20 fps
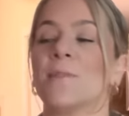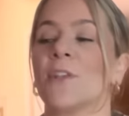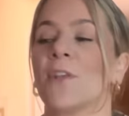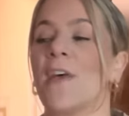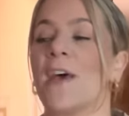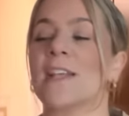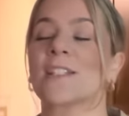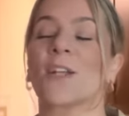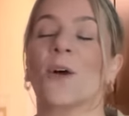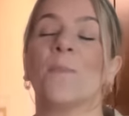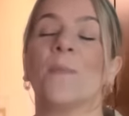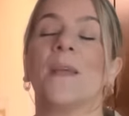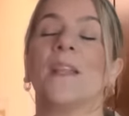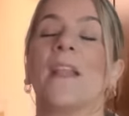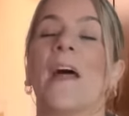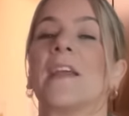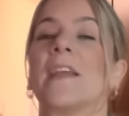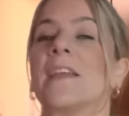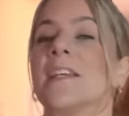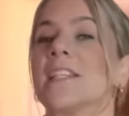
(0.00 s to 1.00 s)
So that's gonna be
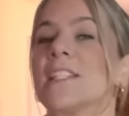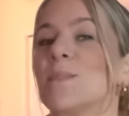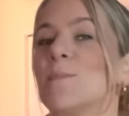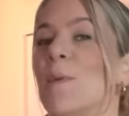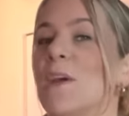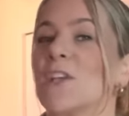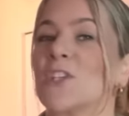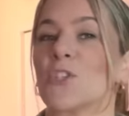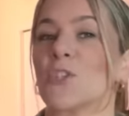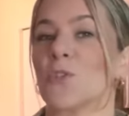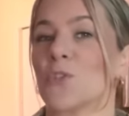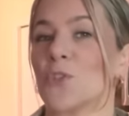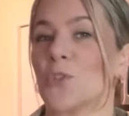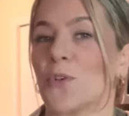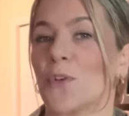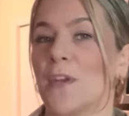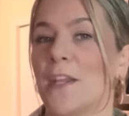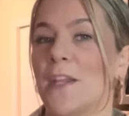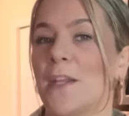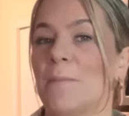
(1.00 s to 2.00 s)
like his special
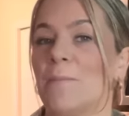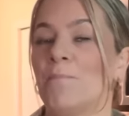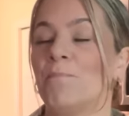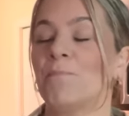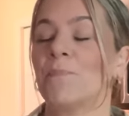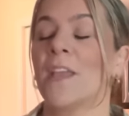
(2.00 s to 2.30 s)
treat.